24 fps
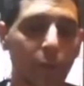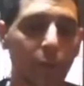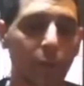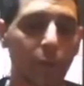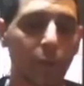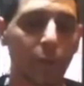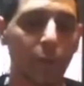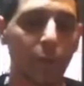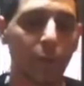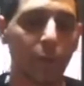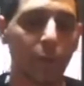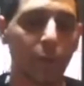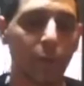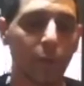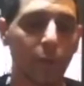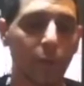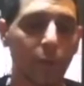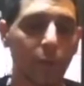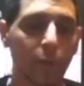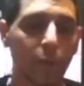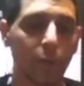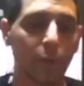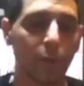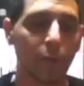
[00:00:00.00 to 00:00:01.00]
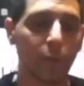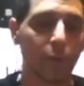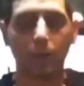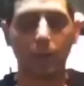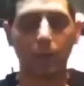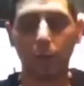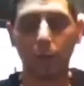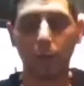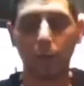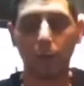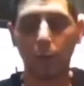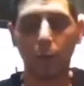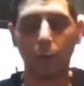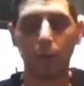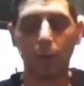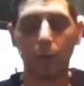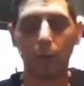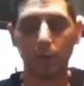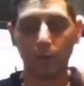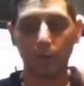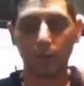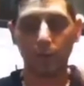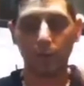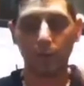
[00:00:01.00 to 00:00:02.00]
do this, and I expect to see a whole bunch
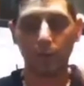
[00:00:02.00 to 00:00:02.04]
of